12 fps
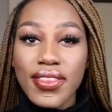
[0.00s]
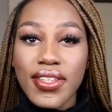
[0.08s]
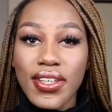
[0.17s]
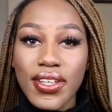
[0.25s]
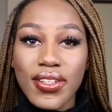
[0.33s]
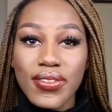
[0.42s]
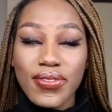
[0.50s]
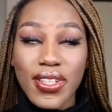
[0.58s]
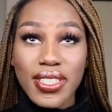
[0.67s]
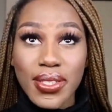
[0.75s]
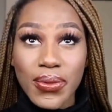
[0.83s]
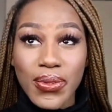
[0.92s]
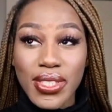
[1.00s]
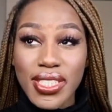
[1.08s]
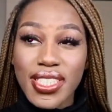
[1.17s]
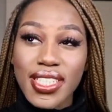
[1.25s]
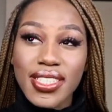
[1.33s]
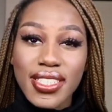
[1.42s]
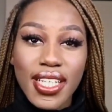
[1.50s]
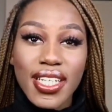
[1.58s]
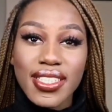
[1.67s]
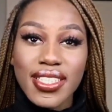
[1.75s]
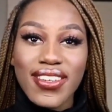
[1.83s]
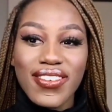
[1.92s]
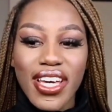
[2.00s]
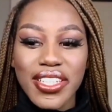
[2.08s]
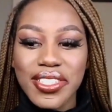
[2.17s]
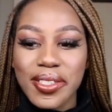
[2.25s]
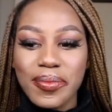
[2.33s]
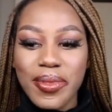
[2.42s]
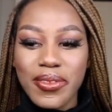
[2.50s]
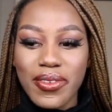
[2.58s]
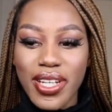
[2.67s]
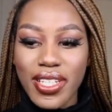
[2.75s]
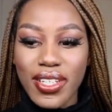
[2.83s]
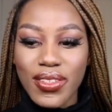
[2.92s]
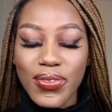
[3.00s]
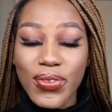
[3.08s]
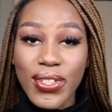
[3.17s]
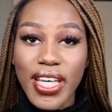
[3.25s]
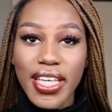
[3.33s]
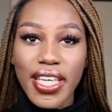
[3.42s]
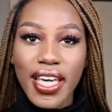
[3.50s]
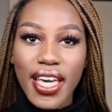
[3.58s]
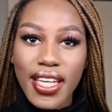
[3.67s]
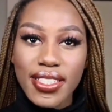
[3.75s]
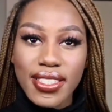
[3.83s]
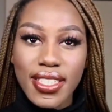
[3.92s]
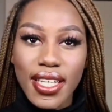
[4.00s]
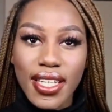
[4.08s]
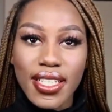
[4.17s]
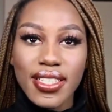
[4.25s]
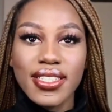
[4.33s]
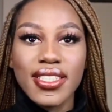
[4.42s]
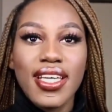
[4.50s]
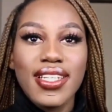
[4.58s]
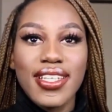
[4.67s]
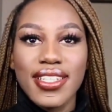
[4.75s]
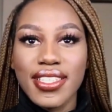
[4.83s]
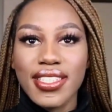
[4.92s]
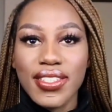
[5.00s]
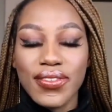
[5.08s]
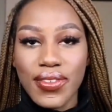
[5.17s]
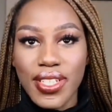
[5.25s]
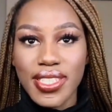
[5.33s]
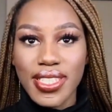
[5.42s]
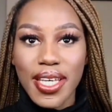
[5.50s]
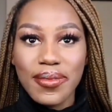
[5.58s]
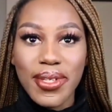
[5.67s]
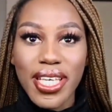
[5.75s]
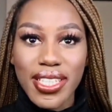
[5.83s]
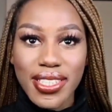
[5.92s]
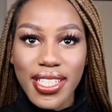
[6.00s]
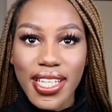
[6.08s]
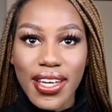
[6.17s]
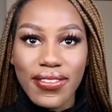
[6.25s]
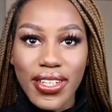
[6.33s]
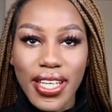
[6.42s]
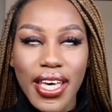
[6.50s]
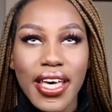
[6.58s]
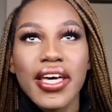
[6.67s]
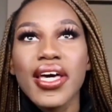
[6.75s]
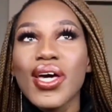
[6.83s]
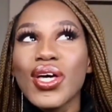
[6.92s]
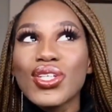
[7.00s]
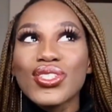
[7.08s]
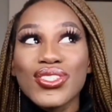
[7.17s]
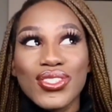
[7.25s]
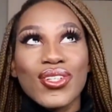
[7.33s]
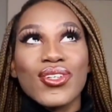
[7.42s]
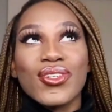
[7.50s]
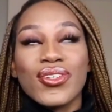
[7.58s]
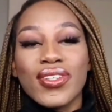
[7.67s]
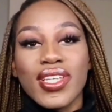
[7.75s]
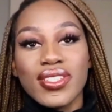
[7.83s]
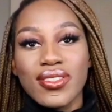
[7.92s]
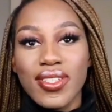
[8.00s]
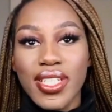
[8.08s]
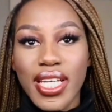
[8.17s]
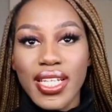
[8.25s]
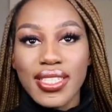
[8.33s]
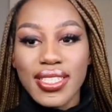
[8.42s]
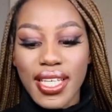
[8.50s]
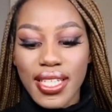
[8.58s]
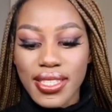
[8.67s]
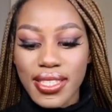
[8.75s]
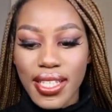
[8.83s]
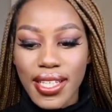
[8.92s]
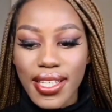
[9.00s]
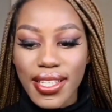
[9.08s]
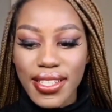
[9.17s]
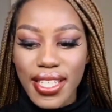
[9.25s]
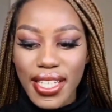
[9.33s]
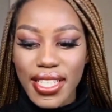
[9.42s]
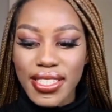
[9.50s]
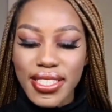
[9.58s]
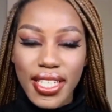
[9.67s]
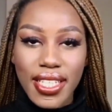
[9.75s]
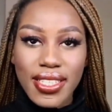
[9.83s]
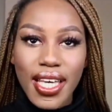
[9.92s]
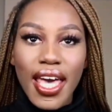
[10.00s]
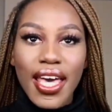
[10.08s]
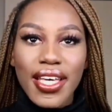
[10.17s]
The face awards in the States have actually been running for like 8 years, and then this is the first time in South Africa, so that's really exciting. Like I said,